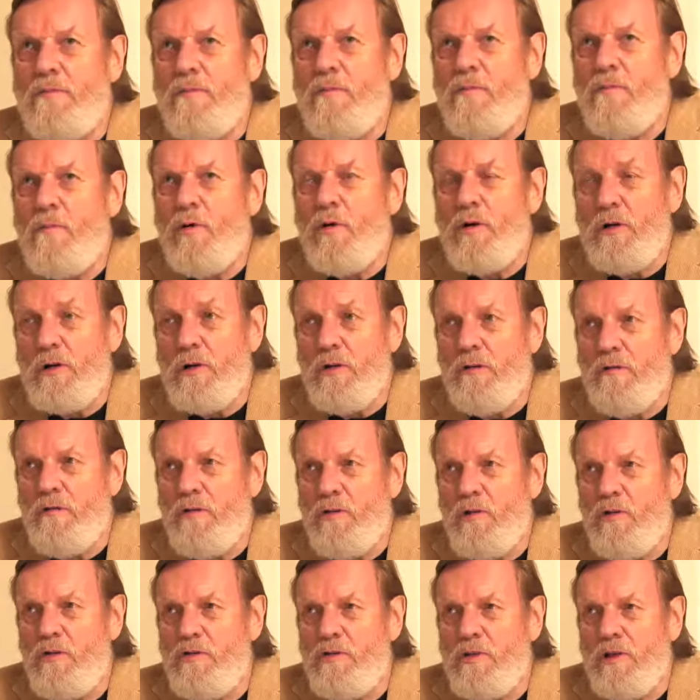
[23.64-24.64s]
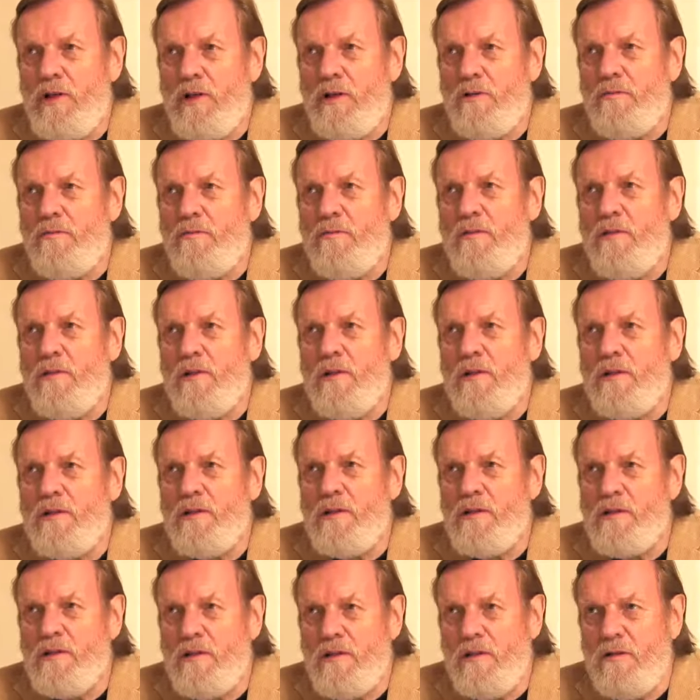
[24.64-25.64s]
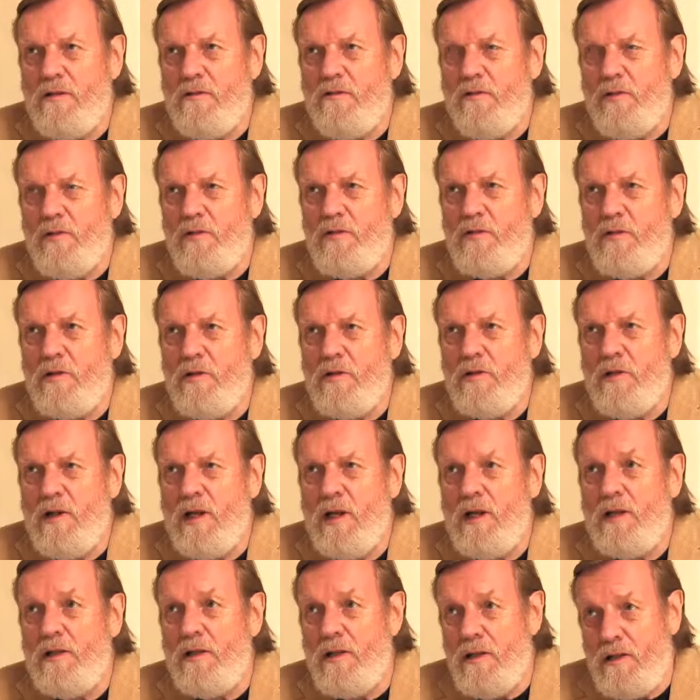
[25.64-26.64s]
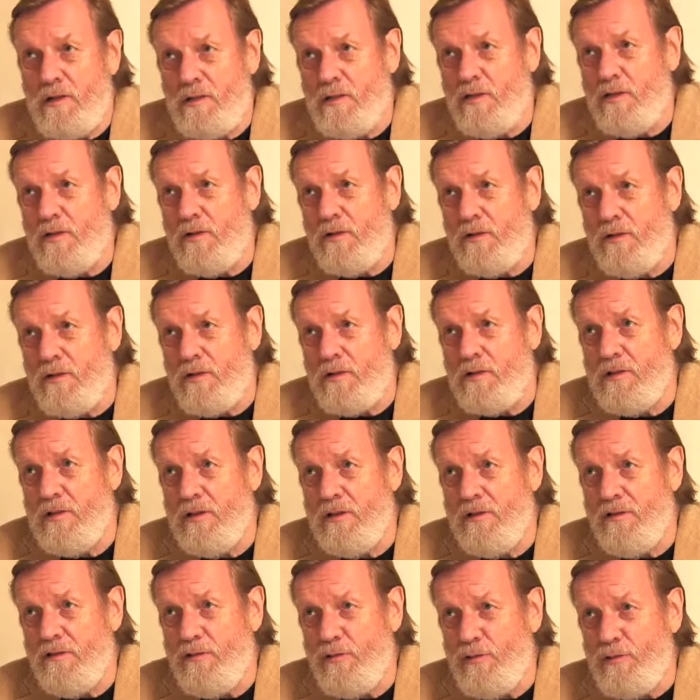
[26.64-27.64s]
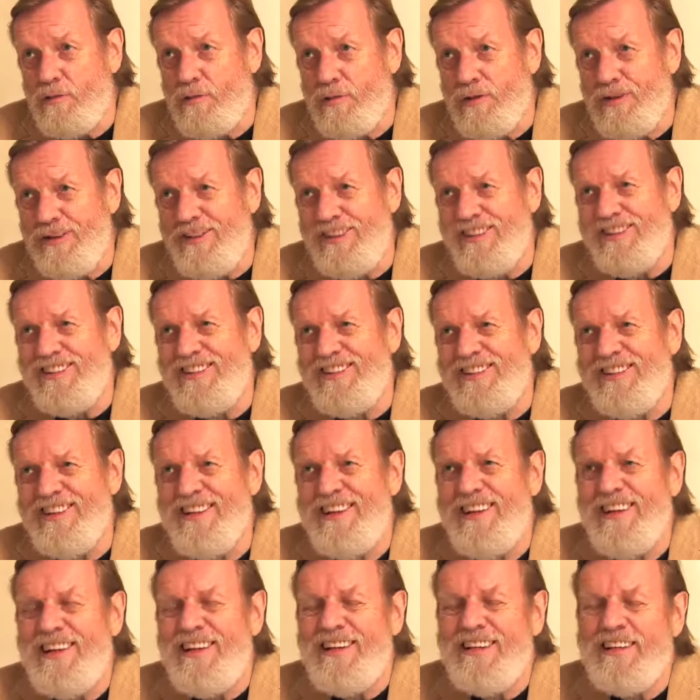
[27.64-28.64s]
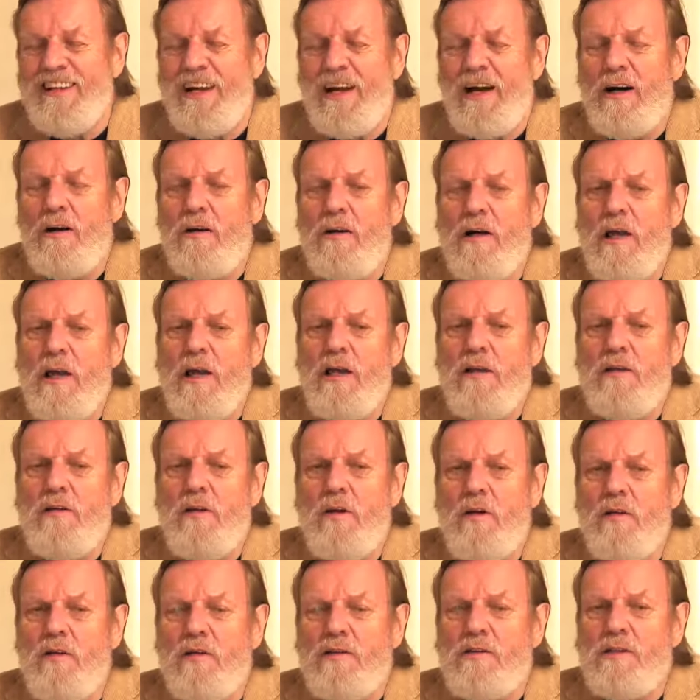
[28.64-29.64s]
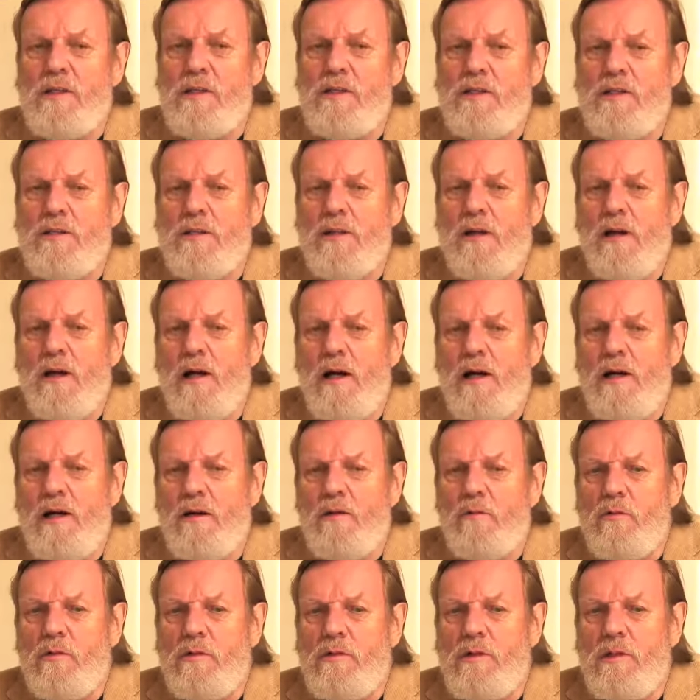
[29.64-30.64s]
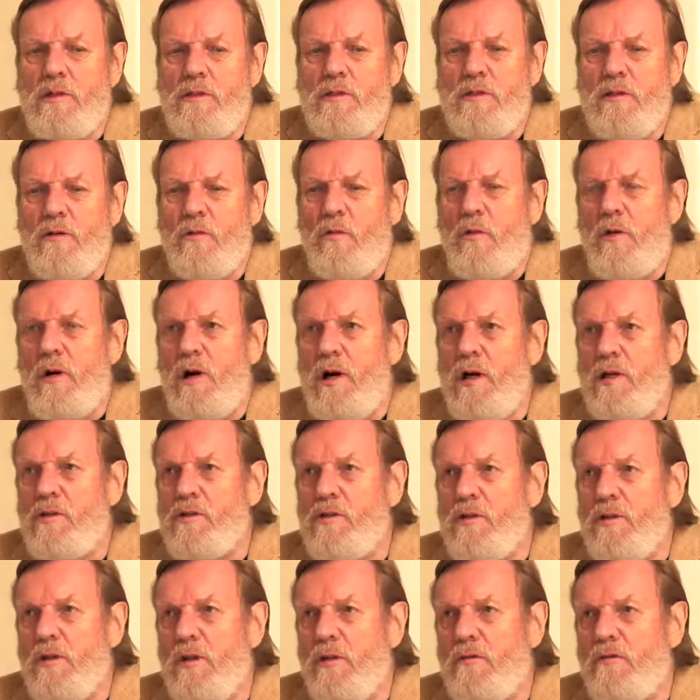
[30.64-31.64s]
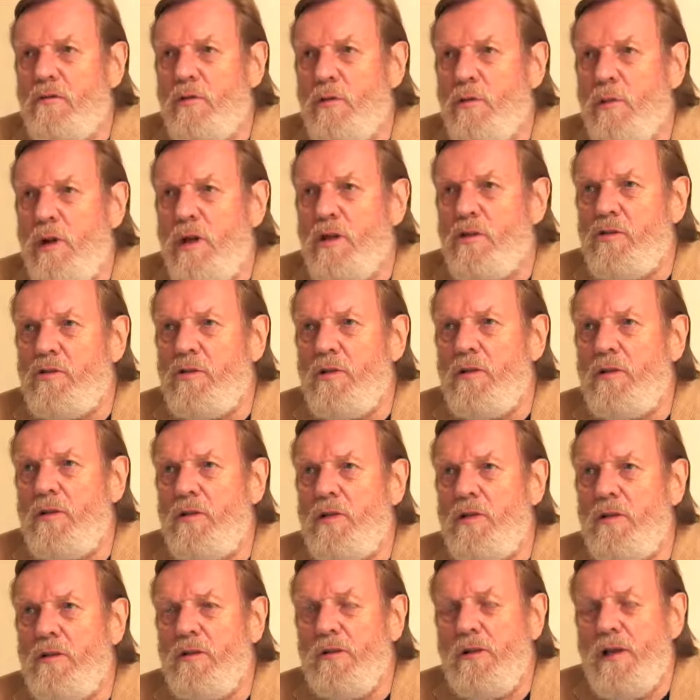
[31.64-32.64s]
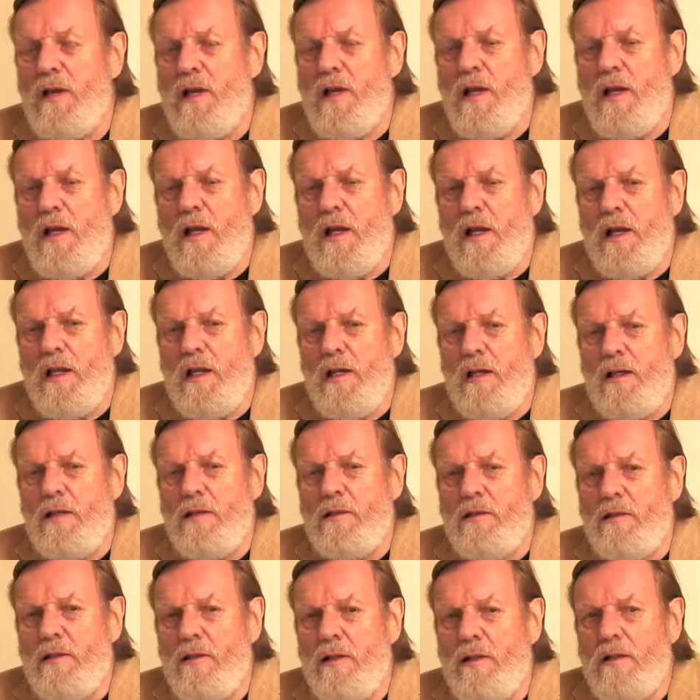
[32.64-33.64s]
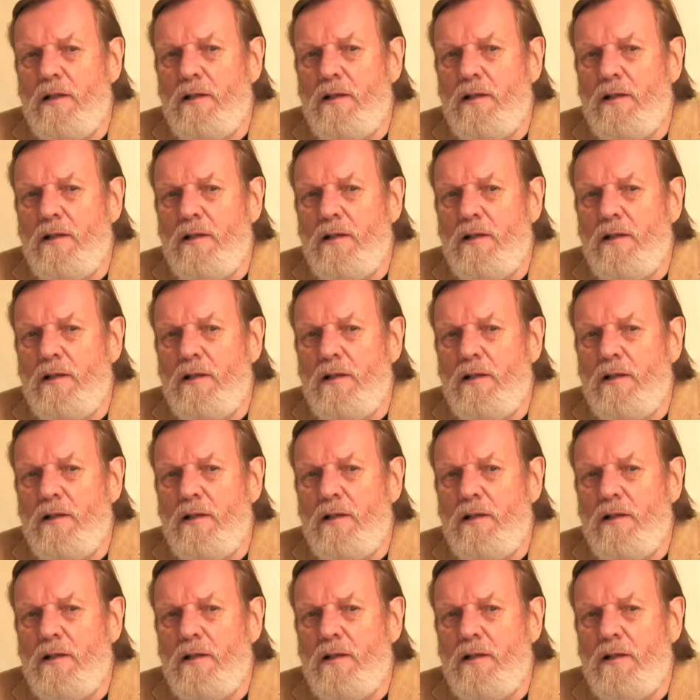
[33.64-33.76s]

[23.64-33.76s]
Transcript: more confusing to see the future and easier to see the future. Now, you know, we're just awash in information and